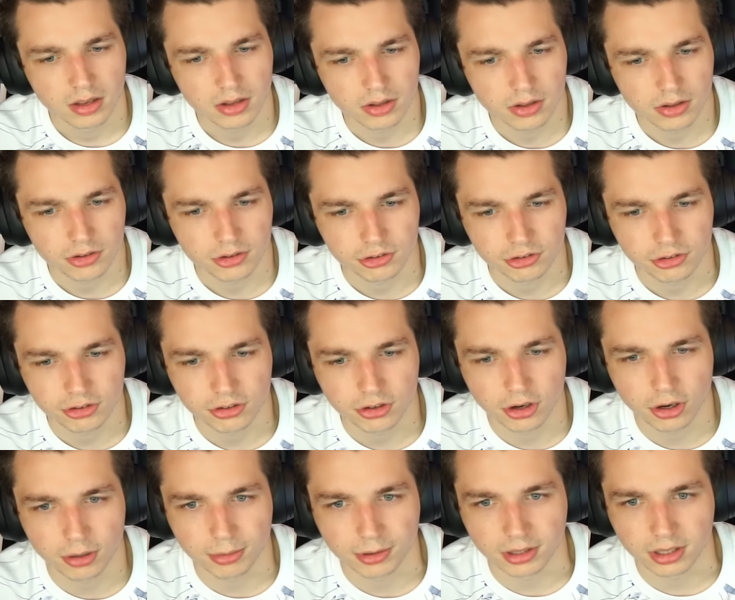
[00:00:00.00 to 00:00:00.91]
Well, she
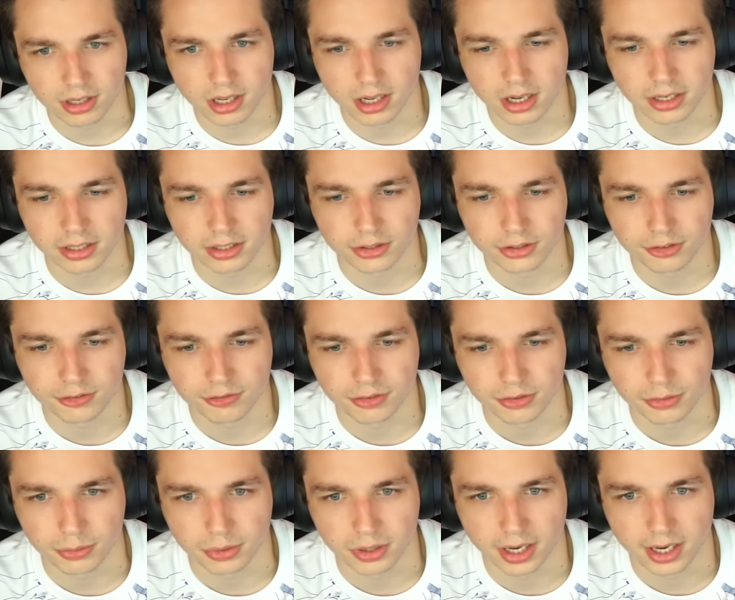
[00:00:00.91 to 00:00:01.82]
harbored a lot of guilt
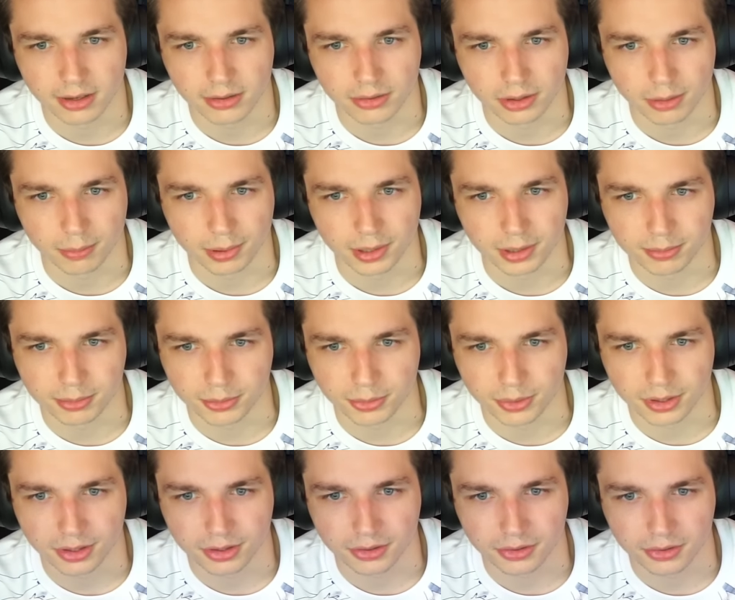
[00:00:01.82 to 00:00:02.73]
for what the people
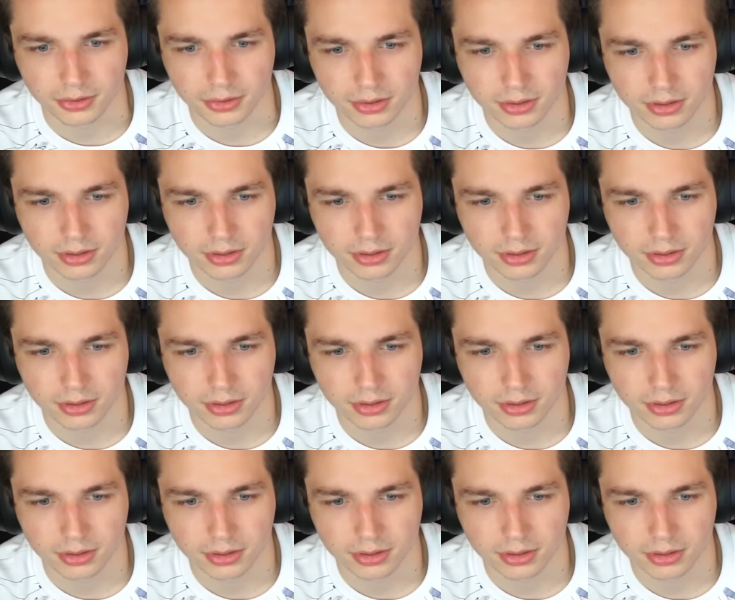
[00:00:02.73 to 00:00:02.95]
went through.